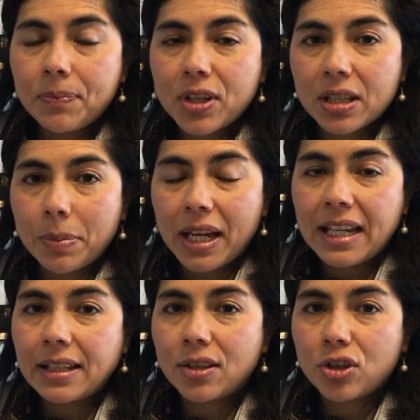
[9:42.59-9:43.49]

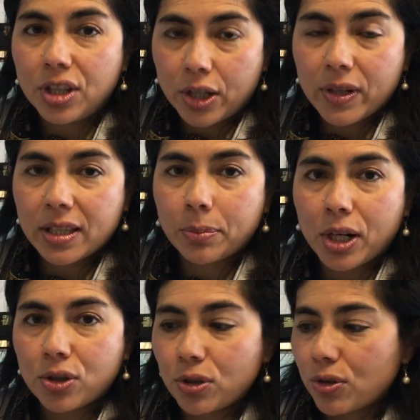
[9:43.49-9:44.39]
dissipate to decrease the
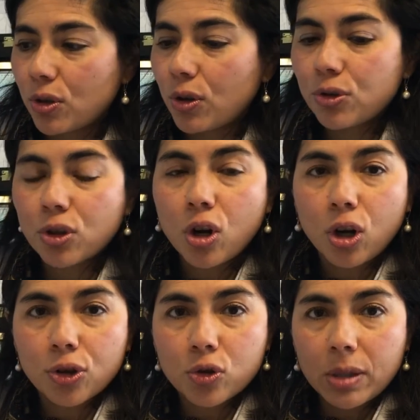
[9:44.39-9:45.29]
pressure. So those are
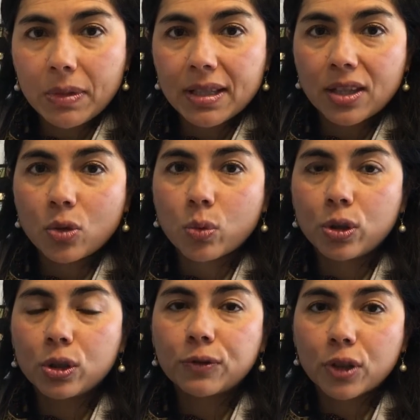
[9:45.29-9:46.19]
all the treatments in the
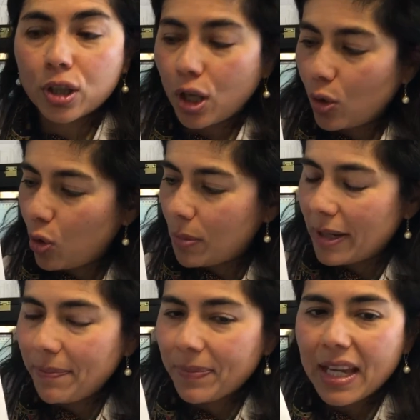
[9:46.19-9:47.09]
world for
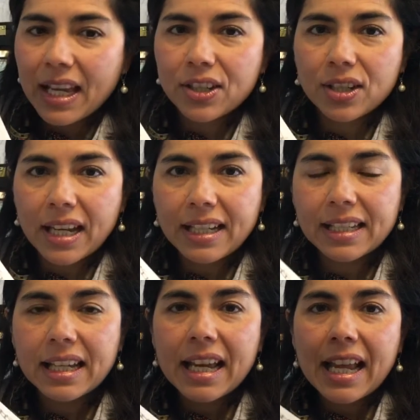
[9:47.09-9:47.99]
glaucoma to
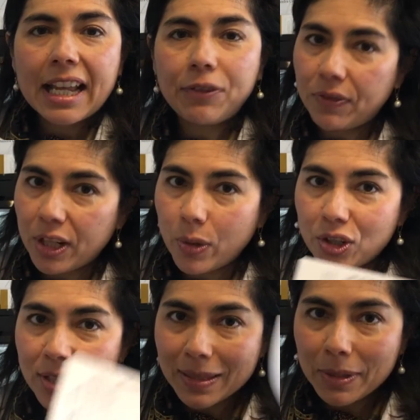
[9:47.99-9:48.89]
date. If you have any
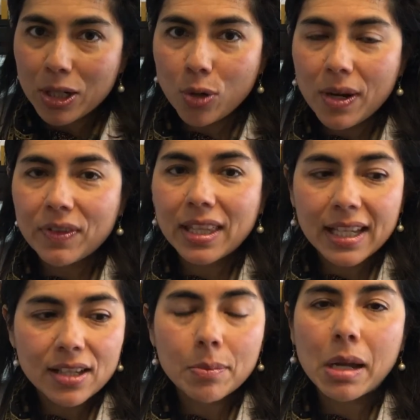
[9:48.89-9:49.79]
questions, let me know. Everything
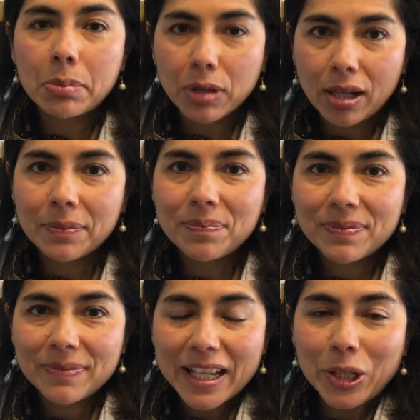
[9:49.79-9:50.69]
is on my blog.
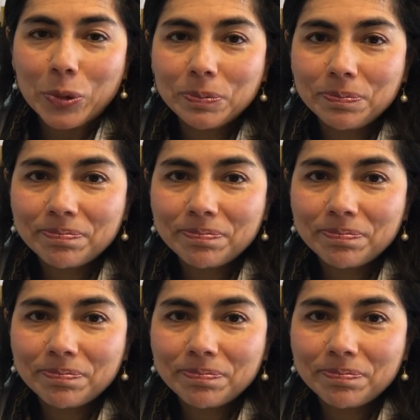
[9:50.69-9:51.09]
Thank you.